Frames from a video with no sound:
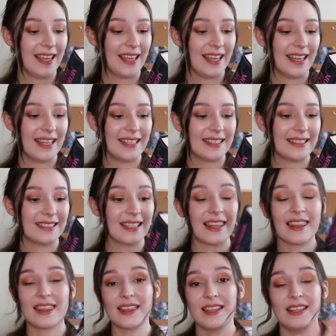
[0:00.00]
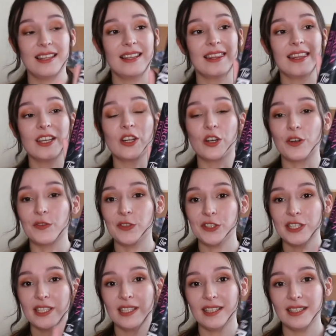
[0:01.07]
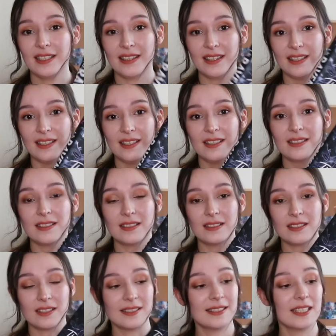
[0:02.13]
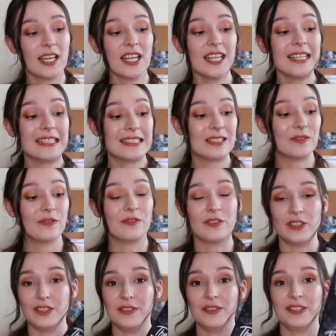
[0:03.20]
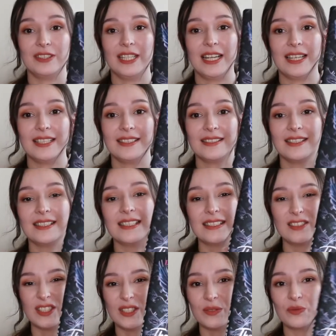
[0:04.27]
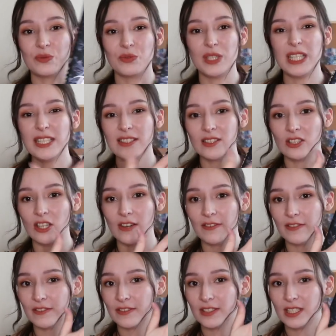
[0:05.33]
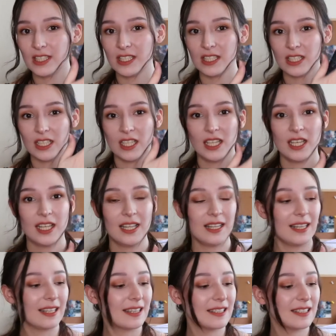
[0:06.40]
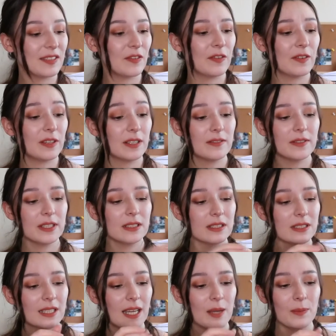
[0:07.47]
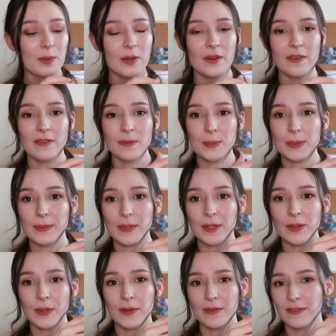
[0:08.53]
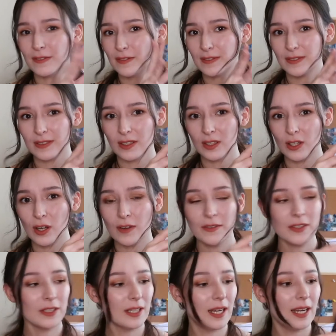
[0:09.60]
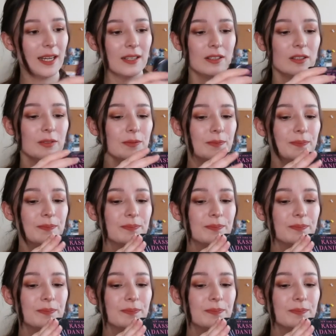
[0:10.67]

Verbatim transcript: And the, the cover, like the dust jacket, is very very nice and it's really soft like this velvet type of, of cover I don't know